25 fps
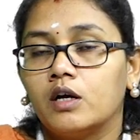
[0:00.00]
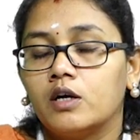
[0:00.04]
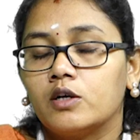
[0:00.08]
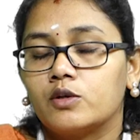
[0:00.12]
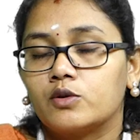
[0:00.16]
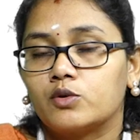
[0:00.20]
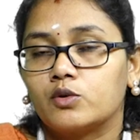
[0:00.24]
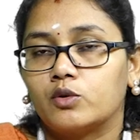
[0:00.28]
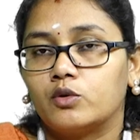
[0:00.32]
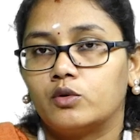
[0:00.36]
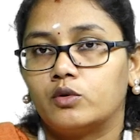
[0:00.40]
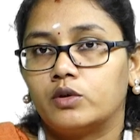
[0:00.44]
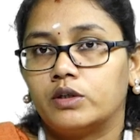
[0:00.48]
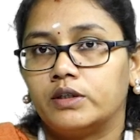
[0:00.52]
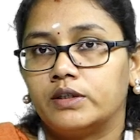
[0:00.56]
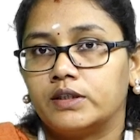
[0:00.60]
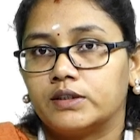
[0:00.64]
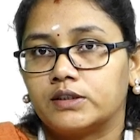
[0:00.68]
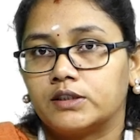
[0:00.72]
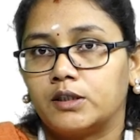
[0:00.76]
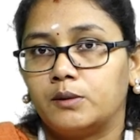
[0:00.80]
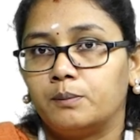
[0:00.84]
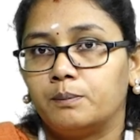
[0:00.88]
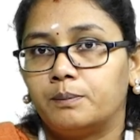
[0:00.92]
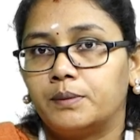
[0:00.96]
So in a
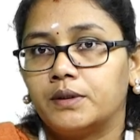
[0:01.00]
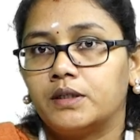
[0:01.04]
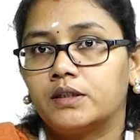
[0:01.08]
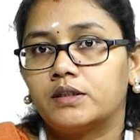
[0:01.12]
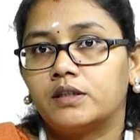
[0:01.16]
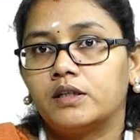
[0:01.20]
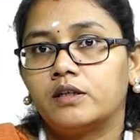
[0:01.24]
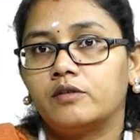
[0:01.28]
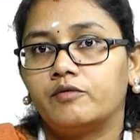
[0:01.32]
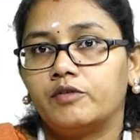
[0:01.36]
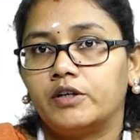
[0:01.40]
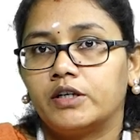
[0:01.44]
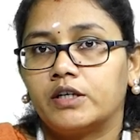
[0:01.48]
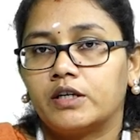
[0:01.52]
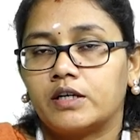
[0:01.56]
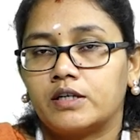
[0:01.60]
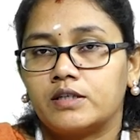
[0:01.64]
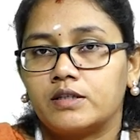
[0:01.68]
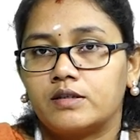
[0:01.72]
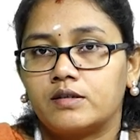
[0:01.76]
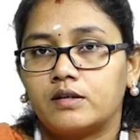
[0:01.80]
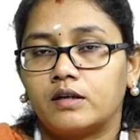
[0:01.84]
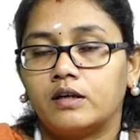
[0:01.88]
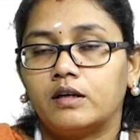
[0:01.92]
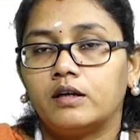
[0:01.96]
simple thing, we
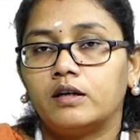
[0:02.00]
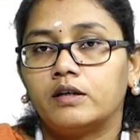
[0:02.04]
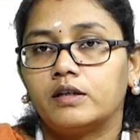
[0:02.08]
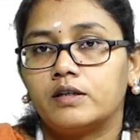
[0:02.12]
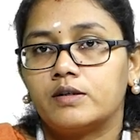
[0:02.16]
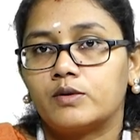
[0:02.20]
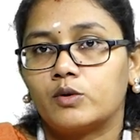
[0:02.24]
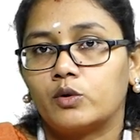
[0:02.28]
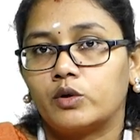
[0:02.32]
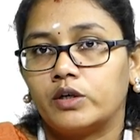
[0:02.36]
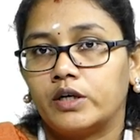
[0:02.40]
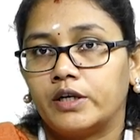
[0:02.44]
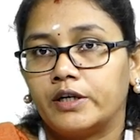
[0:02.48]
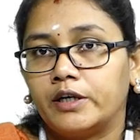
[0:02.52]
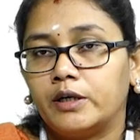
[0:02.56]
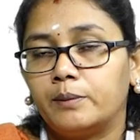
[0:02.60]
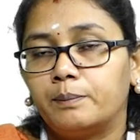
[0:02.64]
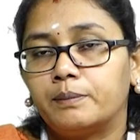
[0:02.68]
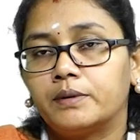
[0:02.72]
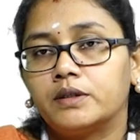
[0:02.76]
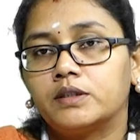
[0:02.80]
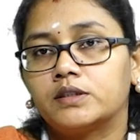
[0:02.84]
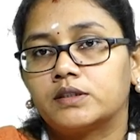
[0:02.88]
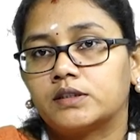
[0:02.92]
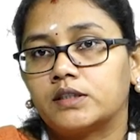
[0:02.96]
can say, so any
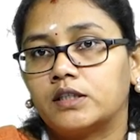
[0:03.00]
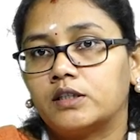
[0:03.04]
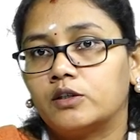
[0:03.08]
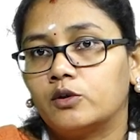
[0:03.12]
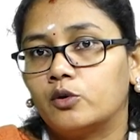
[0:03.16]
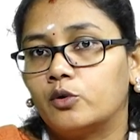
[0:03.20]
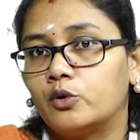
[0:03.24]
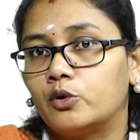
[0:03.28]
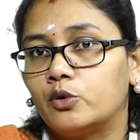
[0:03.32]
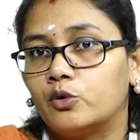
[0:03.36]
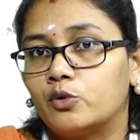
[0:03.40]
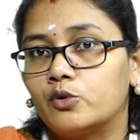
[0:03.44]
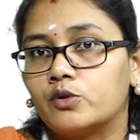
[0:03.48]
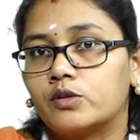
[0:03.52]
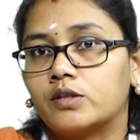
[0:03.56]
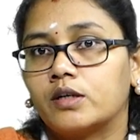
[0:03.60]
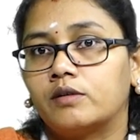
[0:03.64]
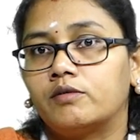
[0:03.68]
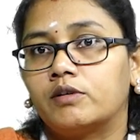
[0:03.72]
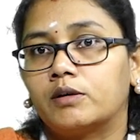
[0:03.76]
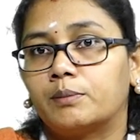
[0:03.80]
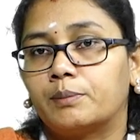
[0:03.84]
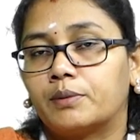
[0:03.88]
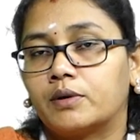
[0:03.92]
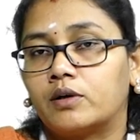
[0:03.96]
person who use
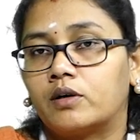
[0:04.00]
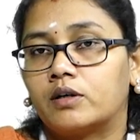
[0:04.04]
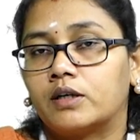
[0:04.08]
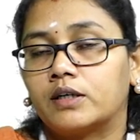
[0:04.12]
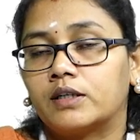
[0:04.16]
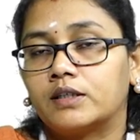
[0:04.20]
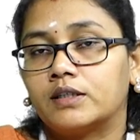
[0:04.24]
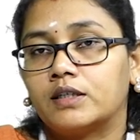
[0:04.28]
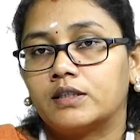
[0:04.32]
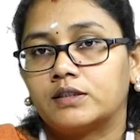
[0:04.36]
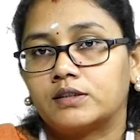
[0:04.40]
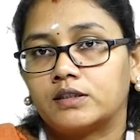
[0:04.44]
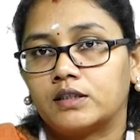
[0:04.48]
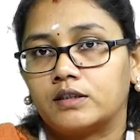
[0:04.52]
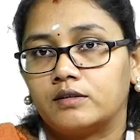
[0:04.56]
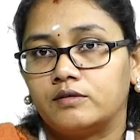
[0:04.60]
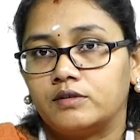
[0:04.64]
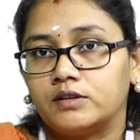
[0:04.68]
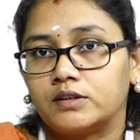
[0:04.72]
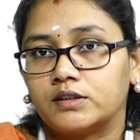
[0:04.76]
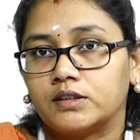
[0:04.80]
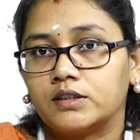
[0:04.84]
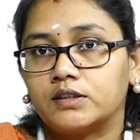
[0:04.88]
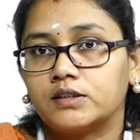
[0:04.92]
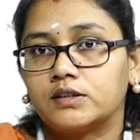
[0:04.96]
our product or
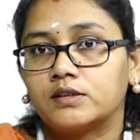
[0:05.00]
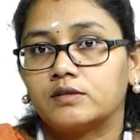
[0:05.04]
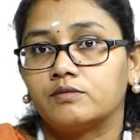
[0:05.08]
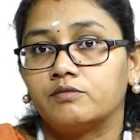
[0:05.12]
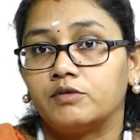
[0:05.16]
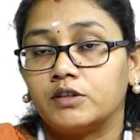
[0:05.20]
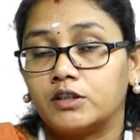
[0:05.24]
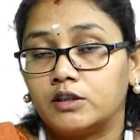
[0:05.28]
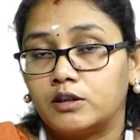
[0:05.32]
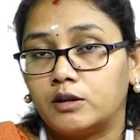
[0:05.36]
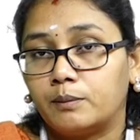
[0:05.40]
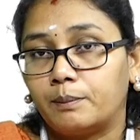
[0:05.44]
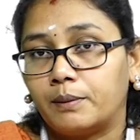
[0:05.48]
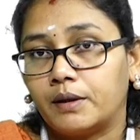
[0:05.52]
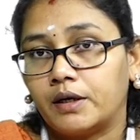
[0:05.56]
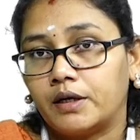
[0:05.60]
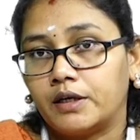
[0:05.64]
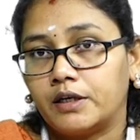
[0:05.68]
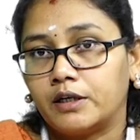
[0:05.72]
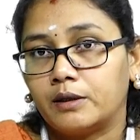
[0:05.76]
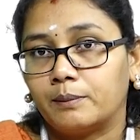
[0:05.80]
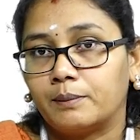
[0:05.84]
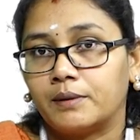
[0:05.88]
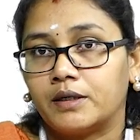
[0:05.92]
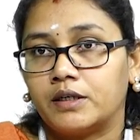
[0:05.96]
services with
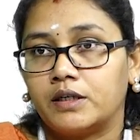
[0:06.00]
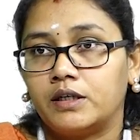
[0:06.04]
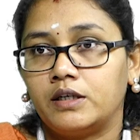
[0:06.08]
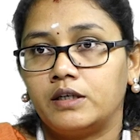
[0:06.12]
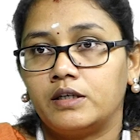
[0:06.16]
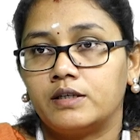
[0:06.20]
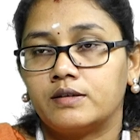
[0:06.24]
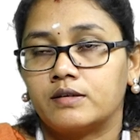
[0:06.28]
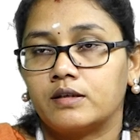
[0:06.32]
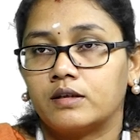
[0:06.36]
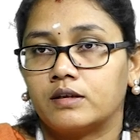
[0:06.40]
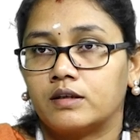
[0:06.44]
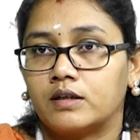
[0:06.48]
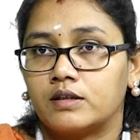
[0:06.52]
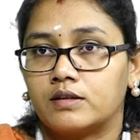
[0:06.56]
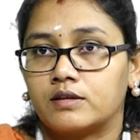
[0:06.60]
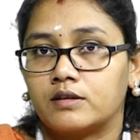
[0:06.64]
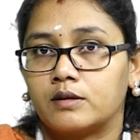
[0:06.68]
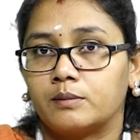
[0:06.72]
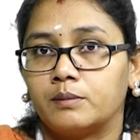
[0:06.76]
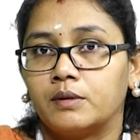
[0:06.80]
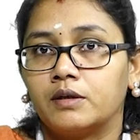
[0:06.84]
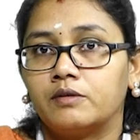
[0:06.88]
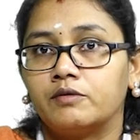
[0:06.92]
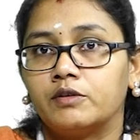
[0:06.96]
paying money is a
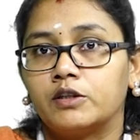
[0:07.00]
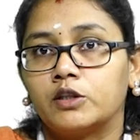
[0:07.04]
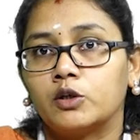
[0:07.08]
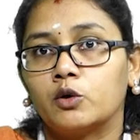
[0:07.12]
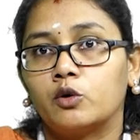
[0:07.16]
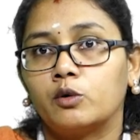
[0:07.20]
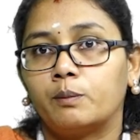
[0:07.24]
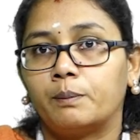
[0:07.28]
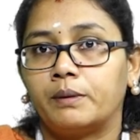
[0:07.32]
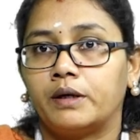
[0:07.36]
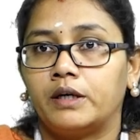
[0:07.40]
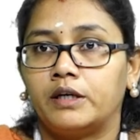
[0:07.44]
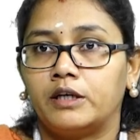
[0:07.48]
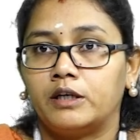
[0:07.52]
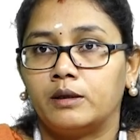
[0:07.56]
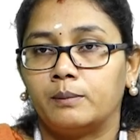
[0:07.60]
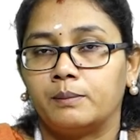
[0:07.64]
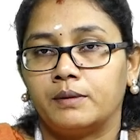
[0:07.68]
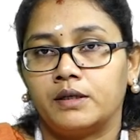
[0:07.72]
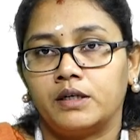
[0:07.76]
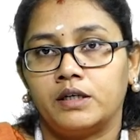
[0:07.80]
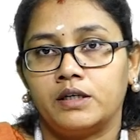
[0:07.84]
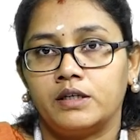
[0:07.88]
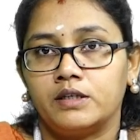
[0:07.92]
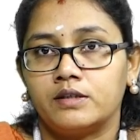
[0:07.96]
customer, without paying
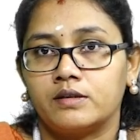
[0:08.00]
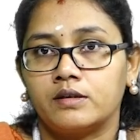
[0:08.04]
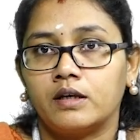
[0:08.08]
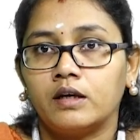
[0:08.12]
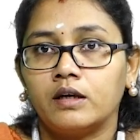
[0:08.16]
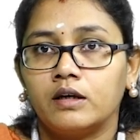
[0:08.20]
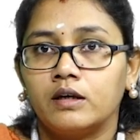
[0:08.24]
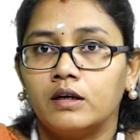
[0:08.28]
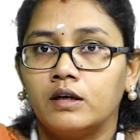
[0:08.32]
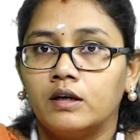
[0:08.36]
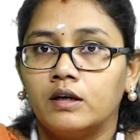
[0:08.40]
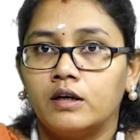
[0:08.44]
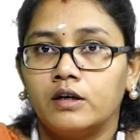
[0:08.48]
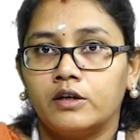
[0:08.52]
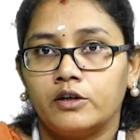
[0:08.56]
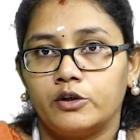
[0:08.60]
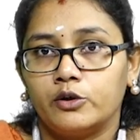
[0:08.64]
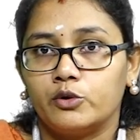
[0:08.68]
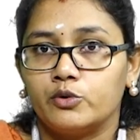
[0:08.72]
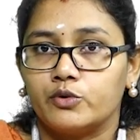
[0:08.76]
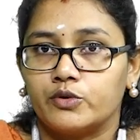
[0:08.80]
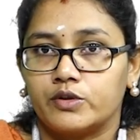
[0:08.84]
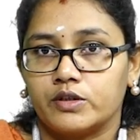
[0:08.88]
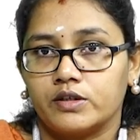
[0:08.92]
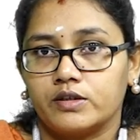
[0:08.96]
money is a
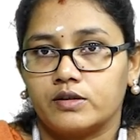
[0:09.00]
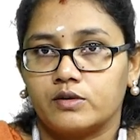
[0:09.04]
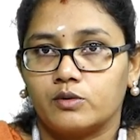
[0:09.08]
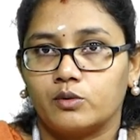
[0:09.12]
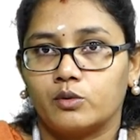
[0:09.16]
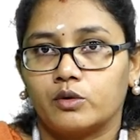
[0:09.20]
users.